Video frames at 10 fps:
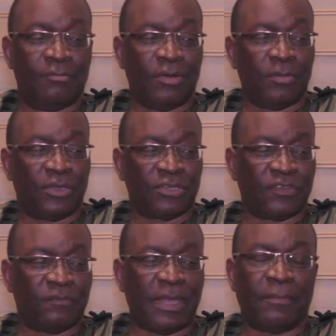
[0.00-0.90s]
but because
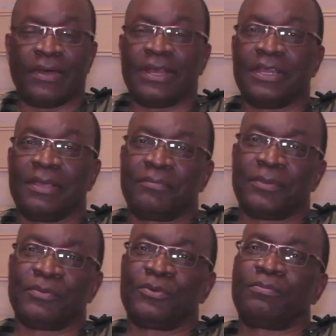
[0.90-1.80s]
of my brand name,
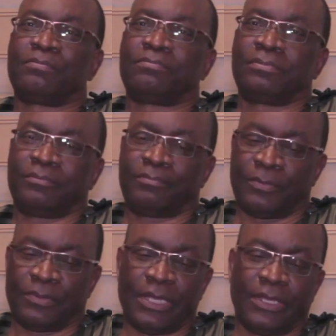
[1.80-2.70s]
people
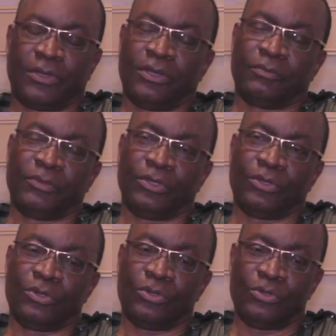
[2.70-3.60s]
popularly call me
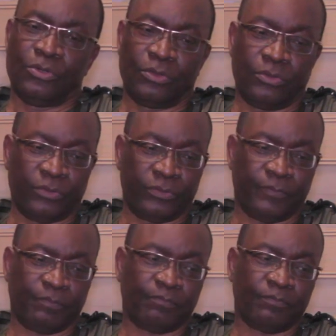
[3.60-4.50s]
Olu.
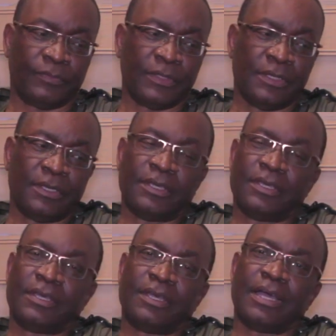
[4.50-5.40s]

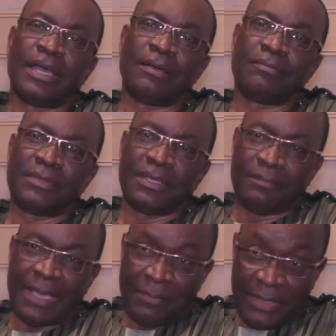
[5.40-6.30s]
I'm in
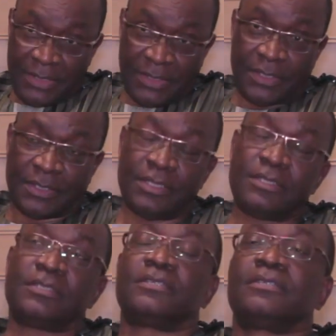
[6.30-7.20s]
my
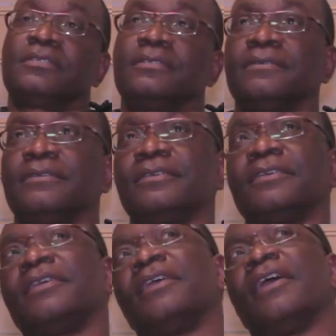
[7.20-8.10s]
mid-60s.
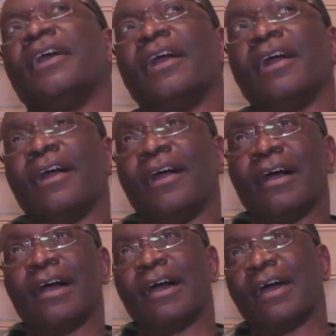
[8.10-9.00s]

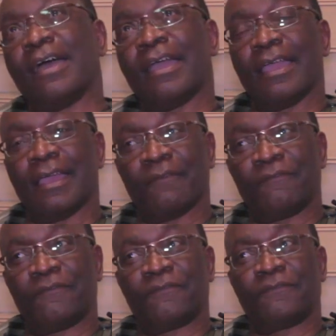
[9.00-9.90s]
I
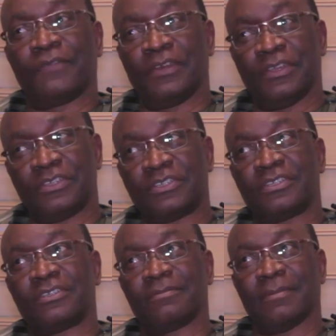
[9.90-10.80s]

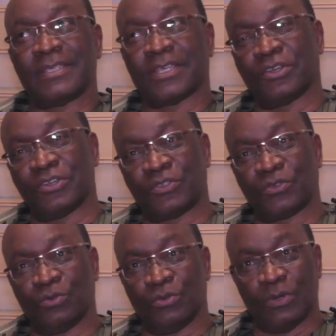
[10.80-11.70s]
finished my secondary
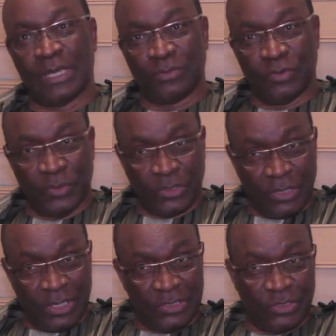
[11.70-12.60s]
school at Aiyegbusi
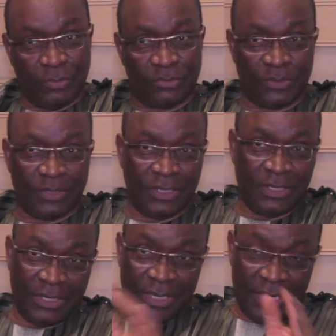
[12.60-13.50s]
College up to
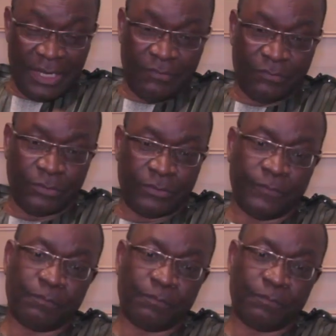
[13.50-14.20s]
the A level.